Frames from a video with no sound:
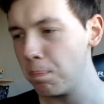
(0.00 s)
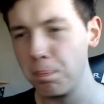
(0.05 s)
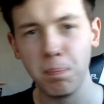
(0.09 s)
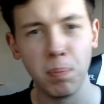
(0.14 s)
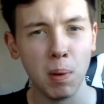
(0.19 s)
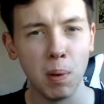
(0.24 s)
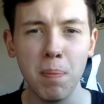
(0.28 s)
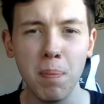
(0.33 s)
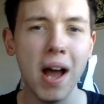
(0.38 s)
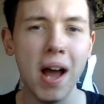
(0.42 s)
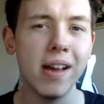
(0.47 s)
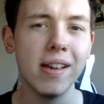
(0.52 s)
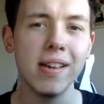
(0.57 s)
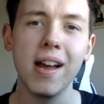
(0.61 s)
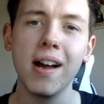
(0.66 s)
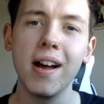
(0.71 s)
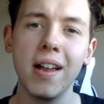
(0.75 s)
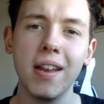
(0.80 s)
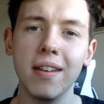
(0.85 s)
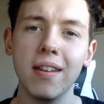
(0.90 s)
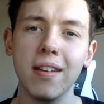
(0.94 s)
Petr
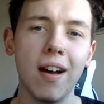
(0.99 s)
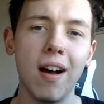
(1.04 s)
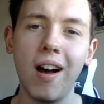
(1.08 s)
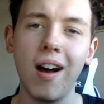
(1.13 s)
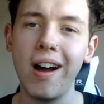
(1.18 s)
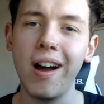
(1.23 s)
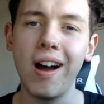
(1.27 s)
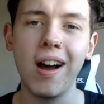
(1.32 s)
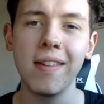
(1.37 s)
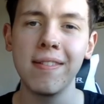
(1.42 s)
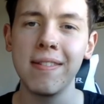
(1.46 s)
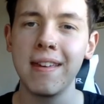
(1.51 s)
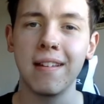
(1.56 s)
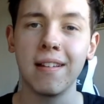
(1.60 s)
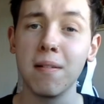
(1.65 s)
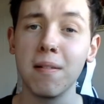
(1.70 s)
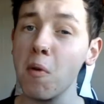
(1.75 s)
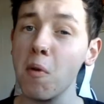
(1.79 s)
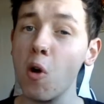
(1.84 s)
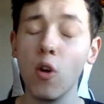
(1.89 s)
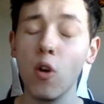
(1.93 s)
Yan, I
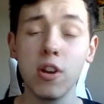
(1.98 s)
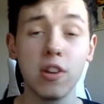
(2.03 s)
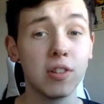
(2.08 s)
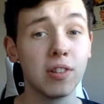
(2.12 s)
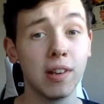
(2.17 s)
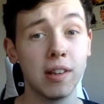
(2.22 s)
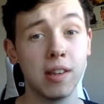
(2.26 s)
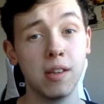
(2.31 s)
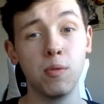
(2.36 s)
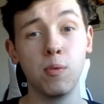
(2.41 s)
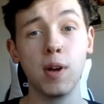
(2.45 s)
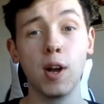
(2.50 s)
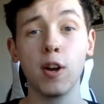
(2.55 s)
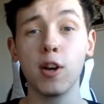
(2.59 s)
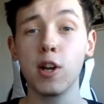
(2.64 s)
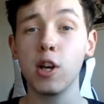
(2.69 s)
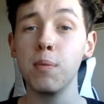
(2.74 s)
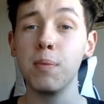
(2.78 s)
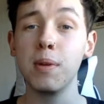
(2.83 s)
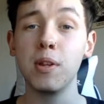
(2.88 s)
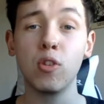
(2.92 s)
think, honestly, we are
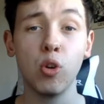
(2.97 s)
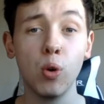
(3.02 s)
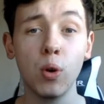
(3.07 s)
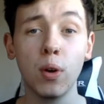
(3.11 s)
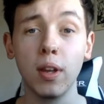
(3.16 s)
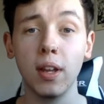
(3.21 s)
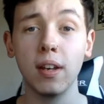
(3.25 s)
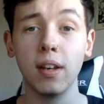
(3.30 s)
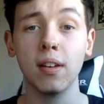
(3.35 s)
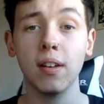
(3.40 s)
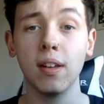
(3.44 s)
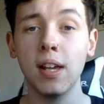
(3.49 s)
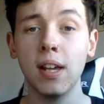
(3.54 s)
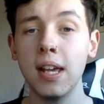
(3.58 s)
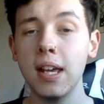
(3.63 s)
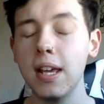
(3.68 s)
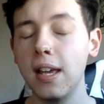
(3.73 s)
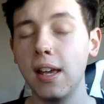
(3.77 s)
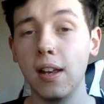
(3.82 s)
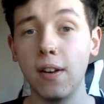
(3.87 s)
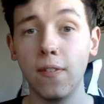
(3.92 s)
going to be talking
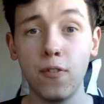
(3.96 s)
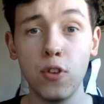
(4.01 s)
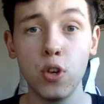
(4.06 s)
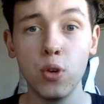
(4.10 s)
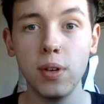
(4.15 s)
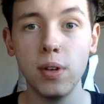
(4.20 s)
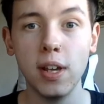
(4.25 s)
in a few